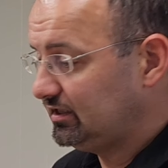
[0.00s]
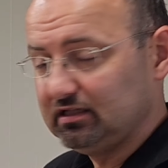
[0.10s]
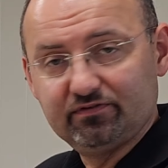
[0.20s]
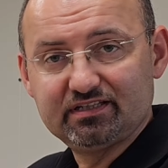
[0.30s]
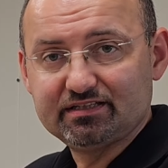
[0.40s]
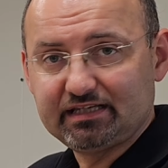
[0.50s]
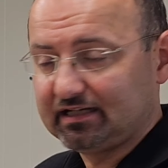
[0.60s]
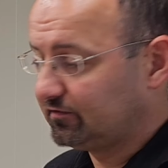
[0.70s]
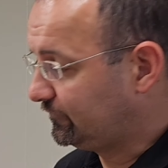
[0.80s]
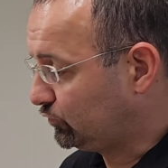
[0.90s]
if it's a
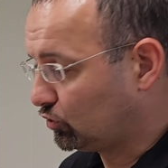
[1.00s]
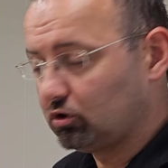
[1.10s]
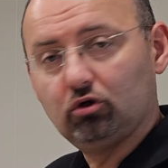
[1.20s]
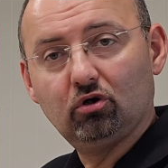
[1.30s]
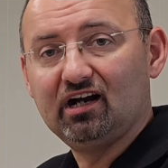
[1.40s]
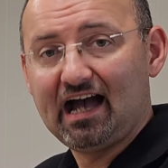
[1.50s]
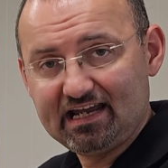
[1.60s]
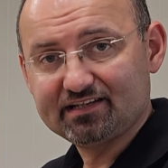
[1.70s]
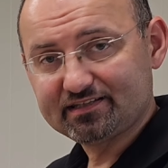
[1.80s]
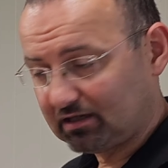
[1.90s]
second floor or
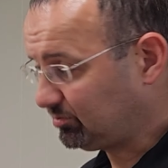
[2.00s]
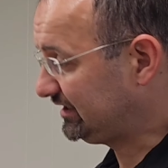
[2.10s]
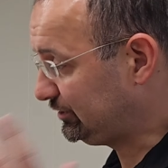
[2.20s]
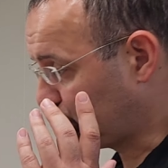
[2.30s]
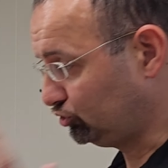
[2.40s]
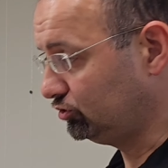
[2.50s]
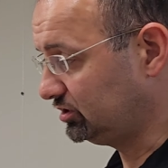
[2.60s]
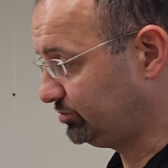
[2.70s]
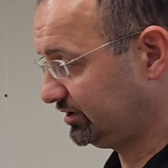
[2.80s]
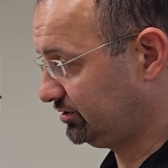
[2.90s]
hire somebody to do
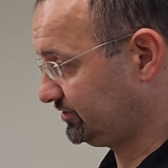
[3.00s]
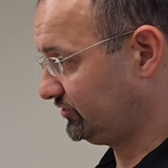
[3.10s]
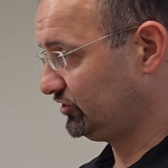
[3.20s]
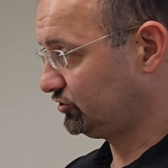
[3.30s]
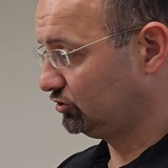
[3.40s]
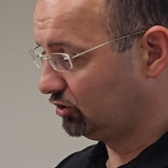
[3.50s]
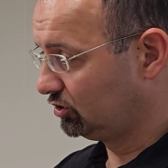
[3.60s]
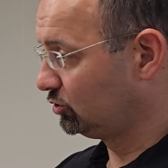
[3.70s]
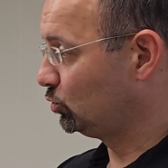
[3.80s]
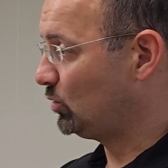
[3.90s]
it because there is
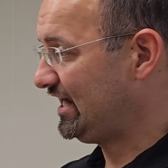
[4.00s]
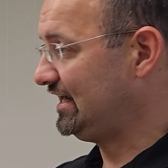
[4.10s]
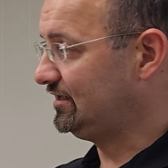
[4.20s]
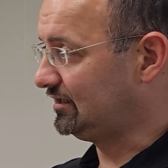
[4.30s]
no way,